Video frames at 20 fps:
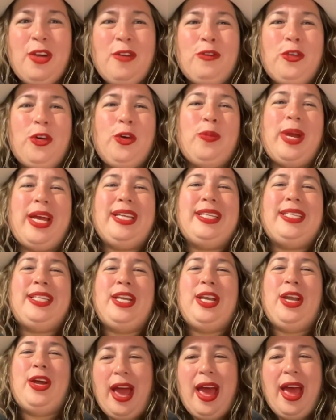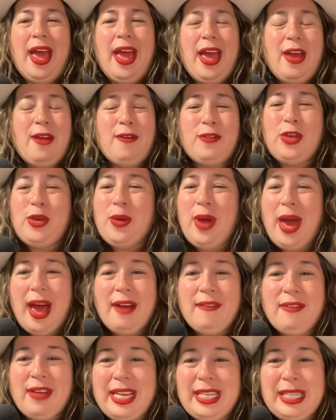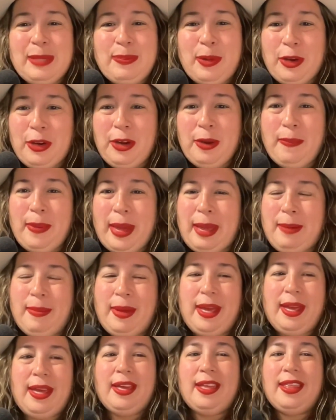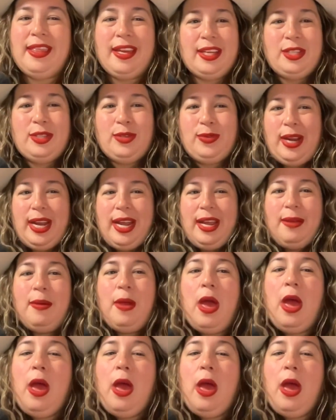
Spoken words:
4 ways to know if you have a spirit baby. That's right.